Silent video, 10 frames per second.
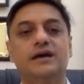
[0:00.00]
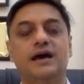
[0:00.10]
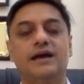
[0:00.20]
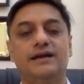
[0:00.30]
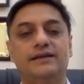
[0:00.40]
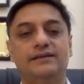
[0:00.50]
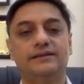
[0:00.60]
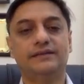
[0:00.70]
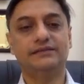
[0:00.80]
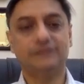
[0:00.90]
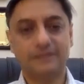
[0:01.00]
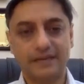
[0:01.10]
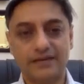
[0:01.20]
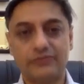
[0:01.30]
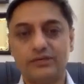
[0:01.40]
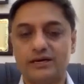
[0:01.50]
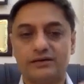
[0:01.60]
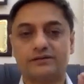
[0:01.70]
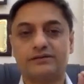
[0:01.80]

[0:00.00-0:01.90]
And I think even there we are